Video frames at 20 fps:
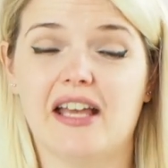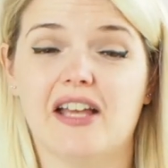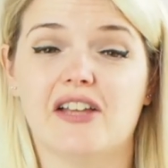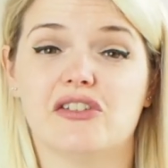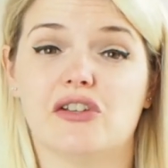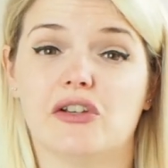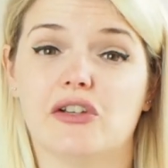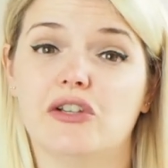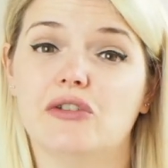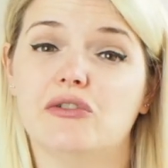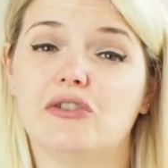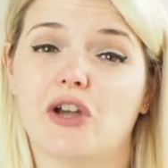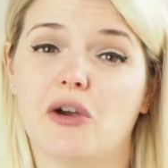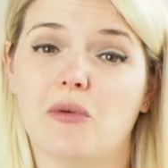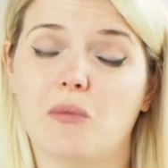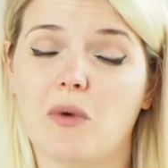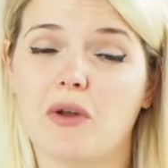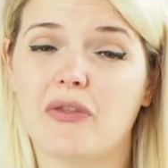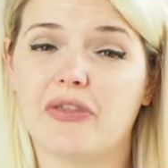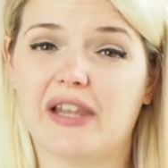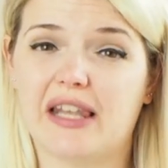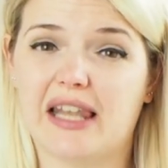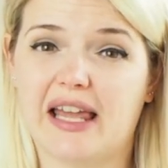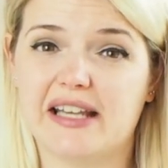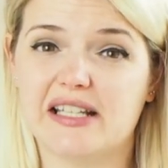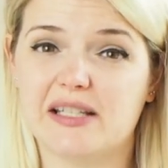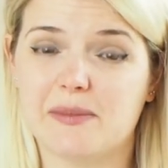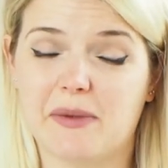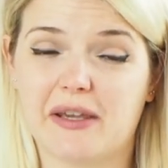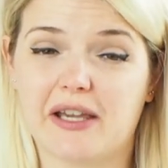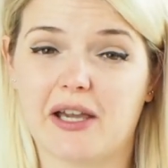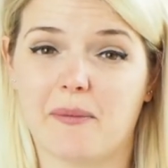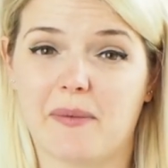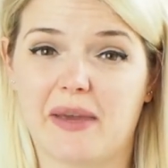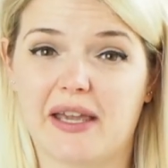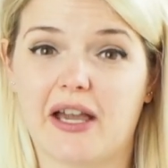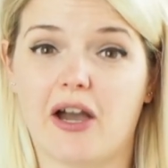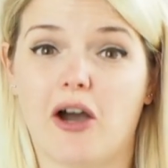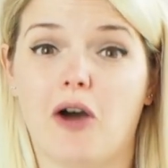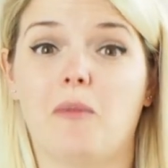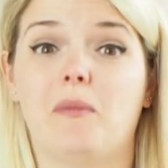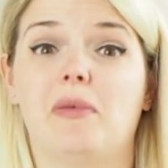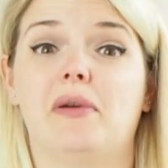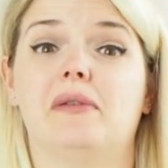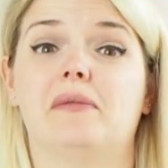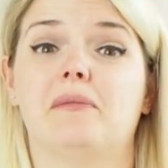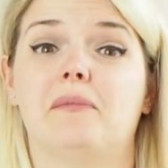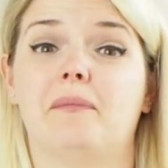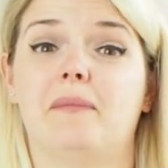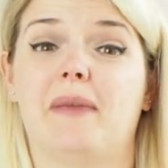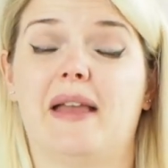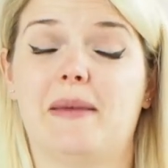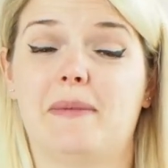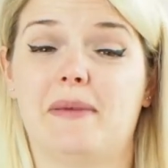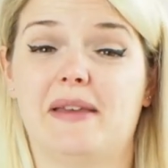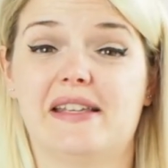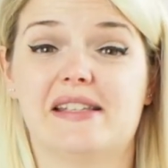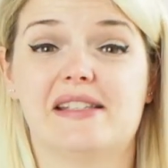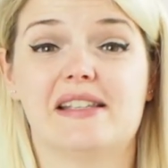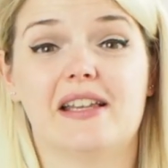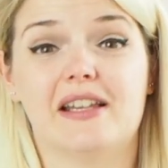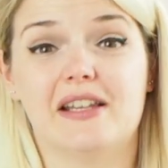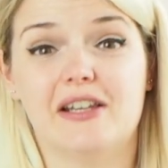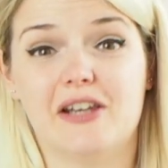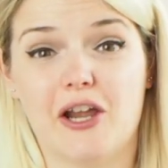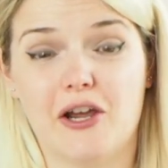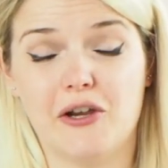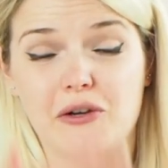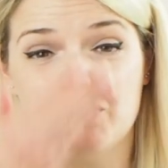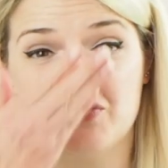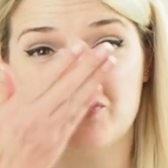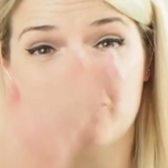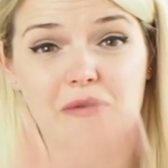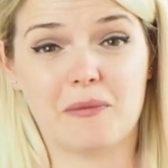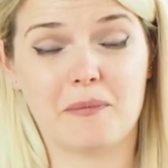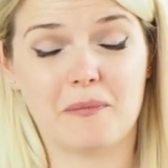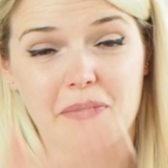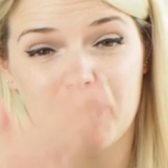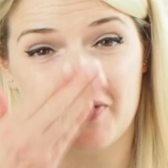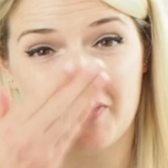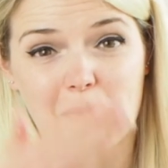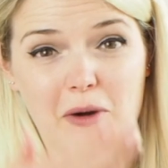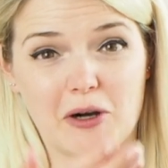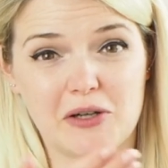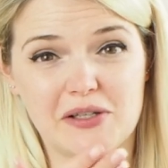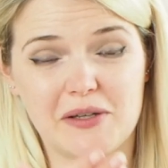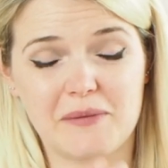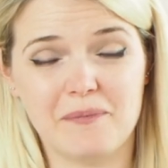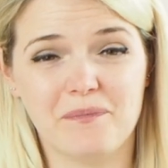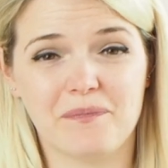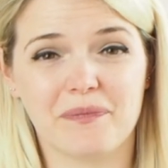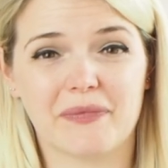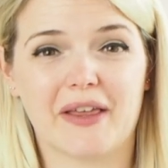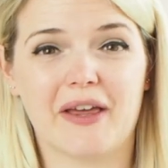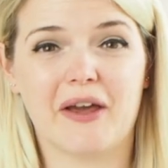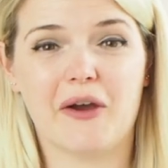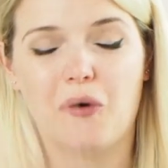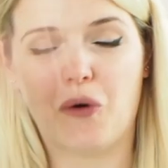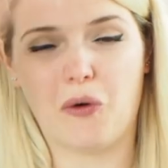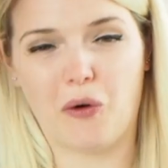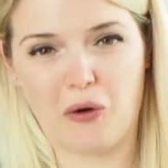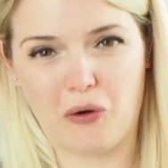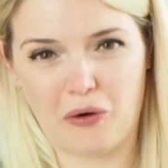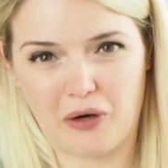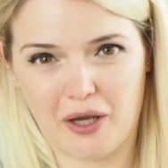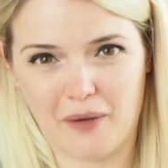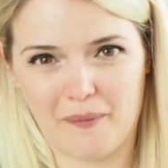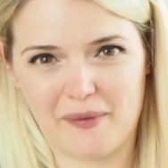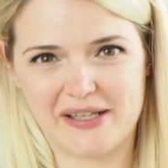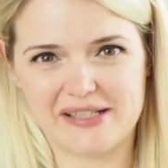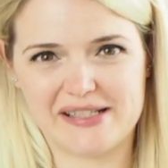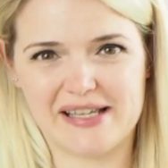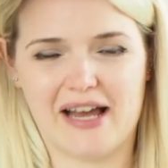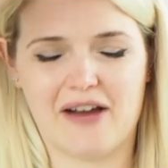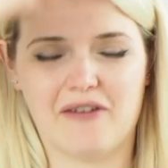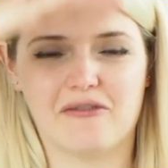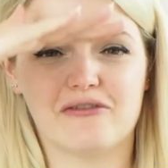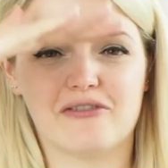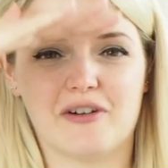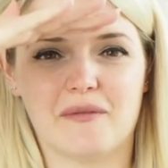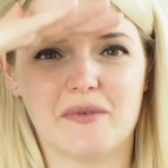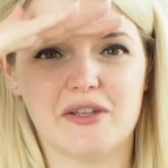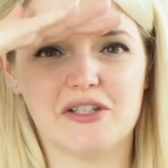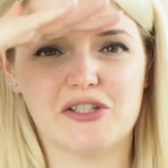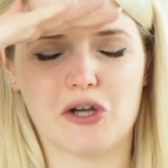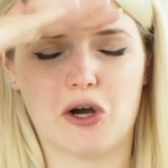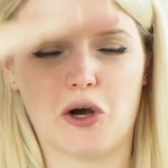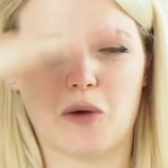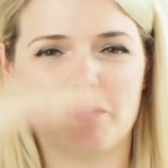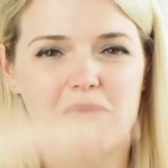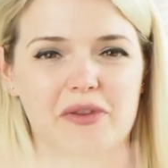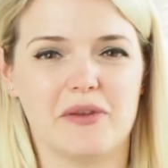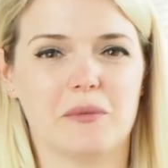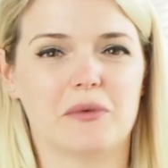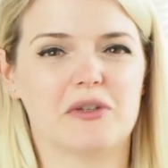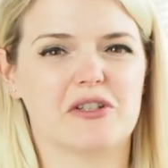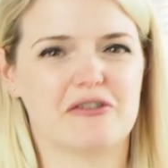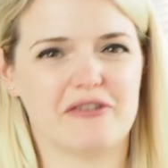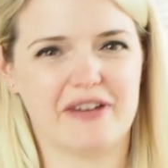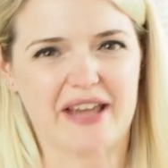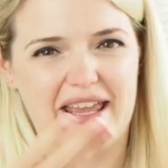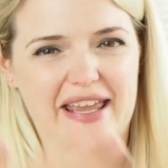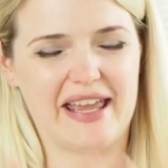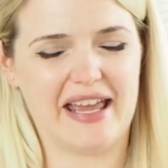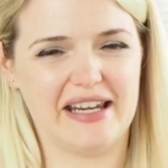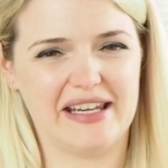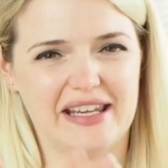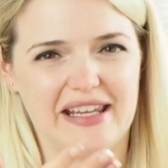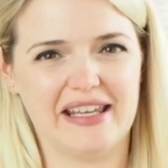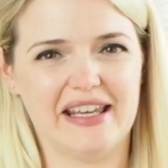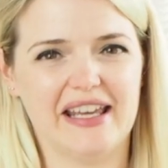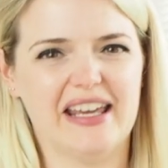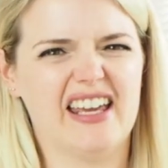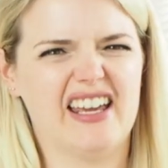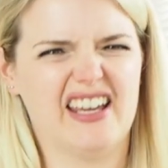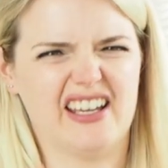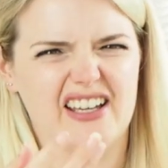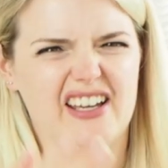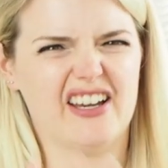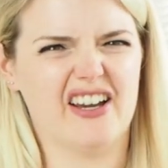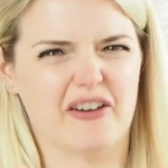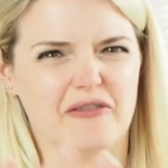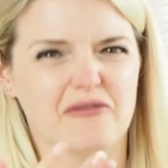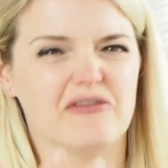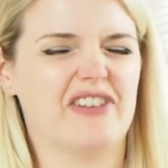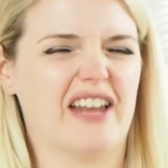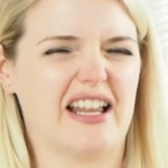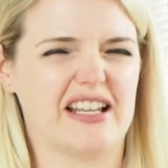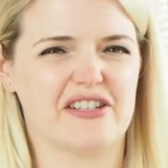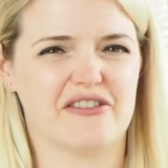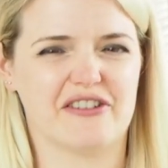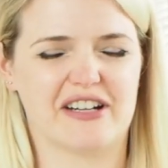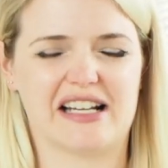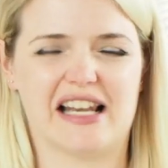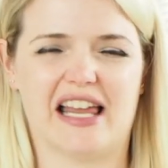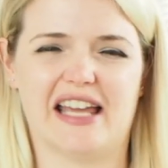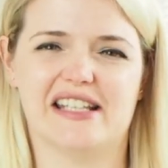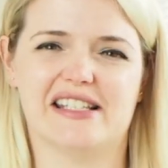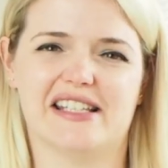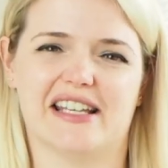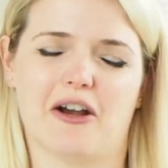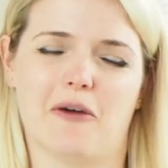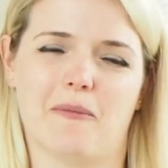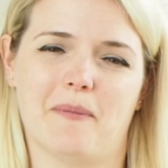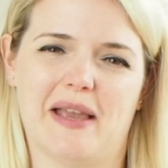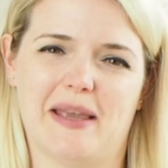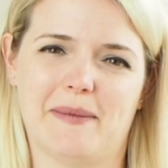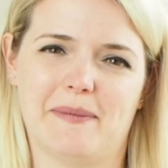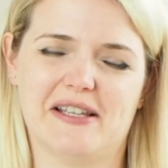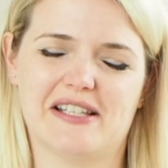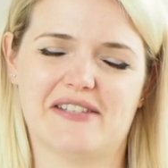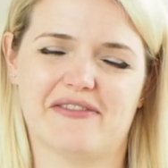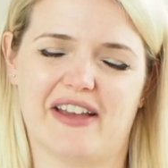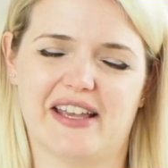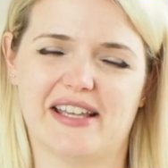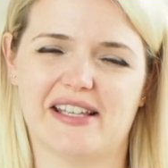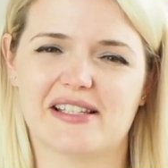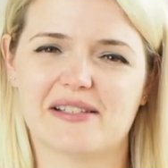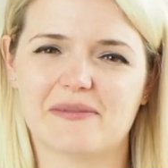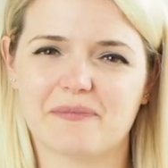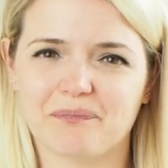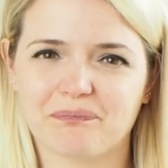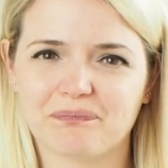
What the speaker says: So you don't want the light to be coming up baby's nose from the bottom or coming down from the top that would create any unflattering lighting on baby's face.